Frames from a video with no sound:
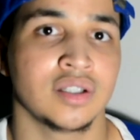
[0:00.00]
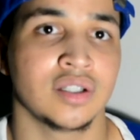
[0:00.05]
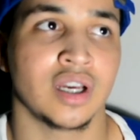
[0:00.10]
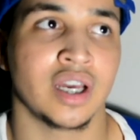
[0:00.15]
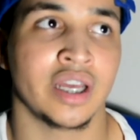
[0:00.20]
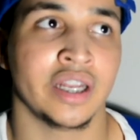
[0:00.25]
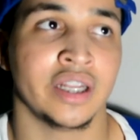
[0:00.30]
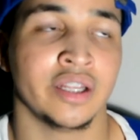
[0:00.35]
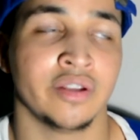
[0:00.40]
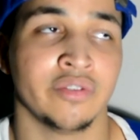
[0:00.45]

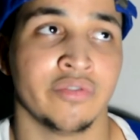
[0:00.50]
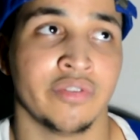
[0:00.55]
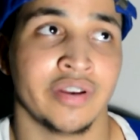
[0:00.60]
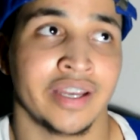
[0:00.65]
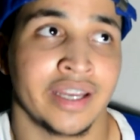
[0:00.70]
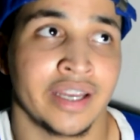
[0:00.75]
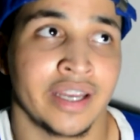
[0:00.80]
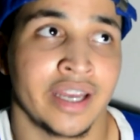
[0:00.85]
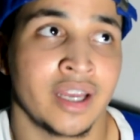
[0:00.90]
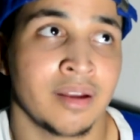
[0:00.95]
And if it
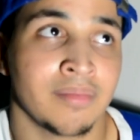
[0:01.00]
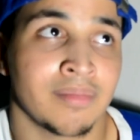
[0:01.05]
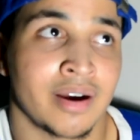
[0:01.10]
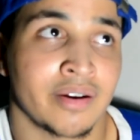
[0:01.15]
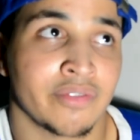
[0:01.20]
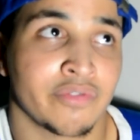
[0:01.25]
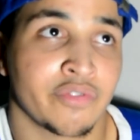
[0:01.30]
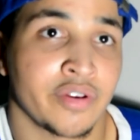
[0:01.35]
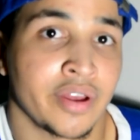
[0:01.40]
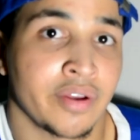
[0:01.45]
ain't
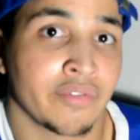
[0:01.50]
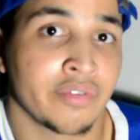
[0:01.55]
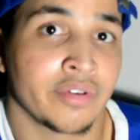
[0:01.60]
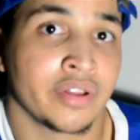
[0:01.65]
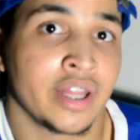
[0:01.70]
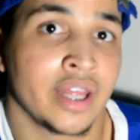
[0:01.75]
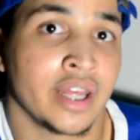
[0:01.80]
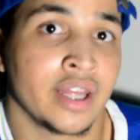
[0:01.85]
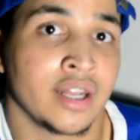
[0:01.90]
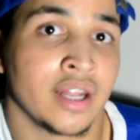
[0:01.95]
my
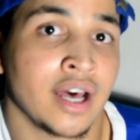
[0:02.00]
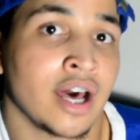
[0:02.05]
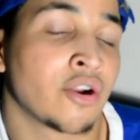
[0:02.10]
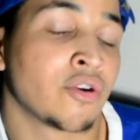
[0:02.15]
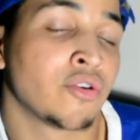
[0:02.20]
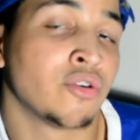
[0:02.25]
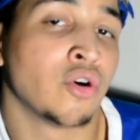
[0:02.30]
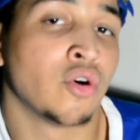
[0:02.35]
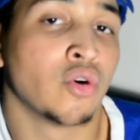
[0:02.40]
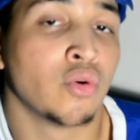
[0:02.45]
favorite, then I
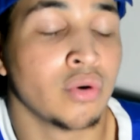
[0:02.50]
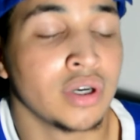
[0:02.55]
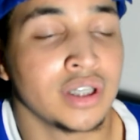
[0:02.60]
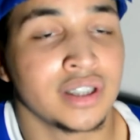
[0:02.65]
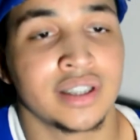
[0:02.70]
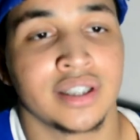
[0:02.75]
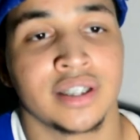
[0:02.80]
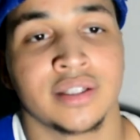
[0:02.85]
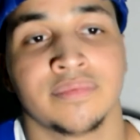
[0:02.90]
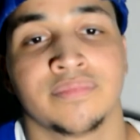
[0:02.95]
don't know who
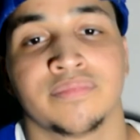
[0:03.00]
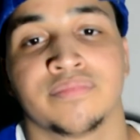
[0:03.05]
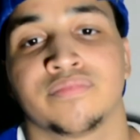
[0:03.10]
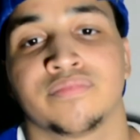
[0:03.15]
is it.